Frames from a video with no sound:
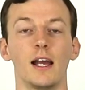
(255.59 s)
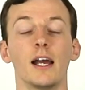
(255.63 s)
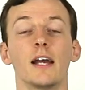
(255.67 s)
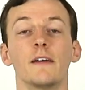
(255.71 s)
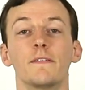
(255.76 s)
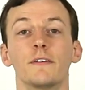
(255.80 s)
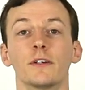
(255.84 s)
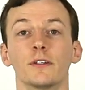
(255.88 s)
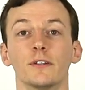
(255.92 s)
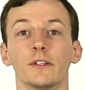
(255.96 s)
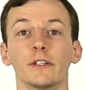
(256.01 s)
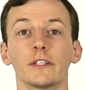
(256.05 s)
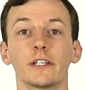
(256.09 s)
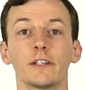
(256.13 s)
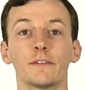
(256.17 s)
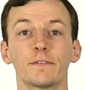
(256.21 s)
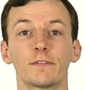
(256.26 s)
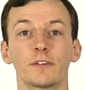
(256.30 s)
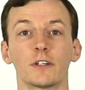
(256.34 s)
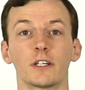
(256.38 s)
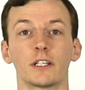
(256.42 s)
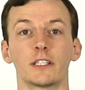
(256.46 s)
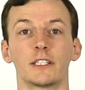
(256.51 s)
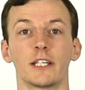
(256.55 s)
If you're looking
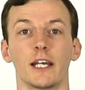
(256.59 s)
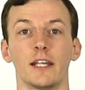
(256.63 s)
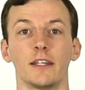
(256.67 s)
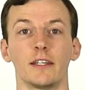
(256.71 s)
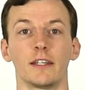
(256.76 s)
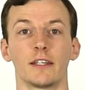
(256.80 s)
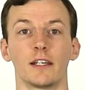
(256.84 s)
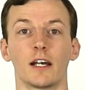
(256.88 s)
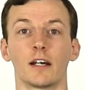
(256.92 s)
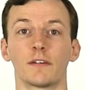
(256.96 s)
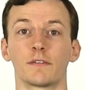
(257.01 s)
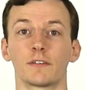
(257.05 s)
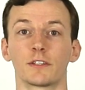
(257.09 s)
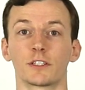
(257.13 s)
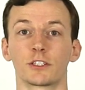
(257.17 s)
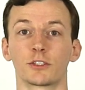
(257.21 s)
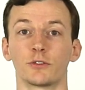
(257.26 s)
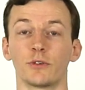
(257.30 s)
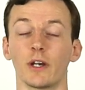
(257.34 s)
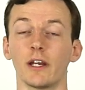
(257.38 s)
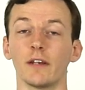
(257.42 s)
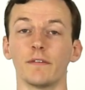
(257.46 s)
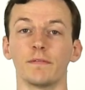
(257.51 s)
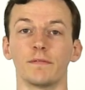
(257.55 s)
for a tent that offers
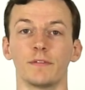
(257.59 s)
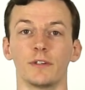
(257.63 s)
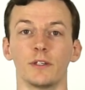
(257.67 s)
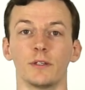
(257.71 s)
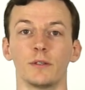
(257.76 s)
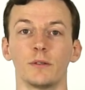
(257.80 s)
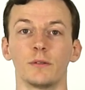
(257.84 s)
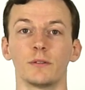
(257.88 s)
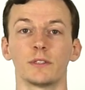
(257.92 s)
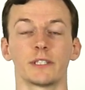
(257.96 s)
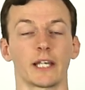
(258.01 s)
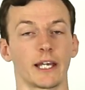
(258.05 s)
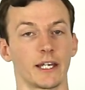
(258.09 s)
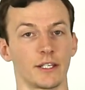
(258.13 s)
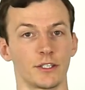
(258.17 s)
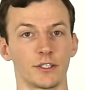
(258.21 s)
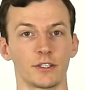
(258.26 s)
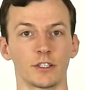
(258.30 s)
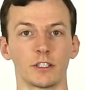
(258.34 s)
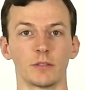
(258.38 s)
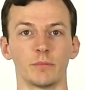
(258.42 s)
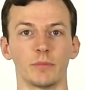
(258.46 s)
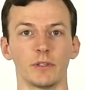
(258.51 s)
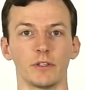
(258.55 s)
great views and
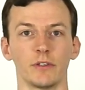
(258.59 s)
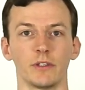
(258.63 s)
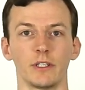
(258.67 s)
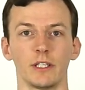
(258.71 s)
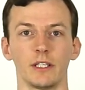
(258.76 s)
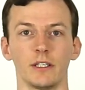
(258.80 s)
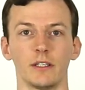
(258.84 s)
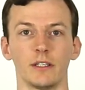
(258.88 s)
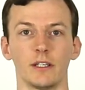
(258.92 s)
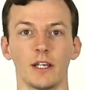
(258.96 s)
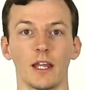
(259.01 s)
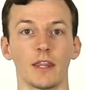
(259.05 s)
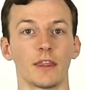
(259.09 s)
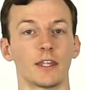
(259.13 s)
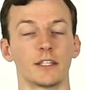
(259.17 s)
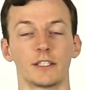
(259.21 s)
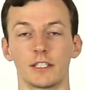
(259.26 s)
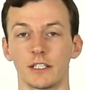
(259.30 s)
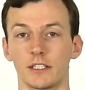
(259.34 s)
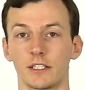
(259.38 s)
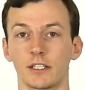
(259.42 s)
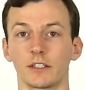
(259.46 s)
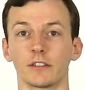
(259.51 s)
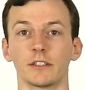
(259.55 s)
durability, this
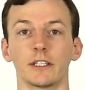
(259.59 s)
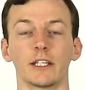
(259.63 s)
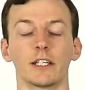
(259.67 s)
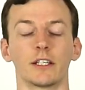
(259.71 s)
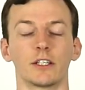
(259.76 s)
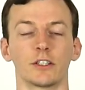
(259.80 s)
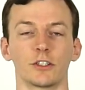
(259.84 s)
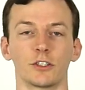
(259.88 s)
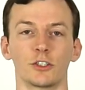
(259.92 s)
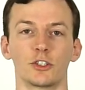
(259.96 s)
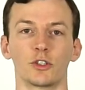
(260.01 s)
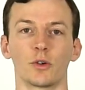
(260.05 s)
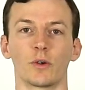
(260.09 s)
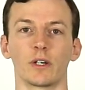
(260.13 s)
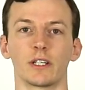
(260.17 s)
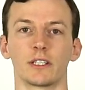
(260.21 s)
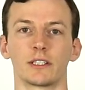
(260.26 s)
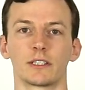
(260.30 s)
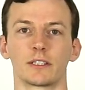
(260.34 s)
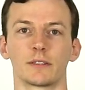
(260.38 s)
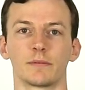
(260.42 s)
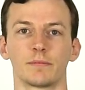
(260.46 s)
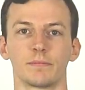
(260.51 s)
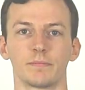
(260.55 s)
is certainly a good
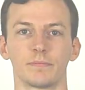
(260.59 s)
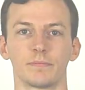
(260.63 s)
choice.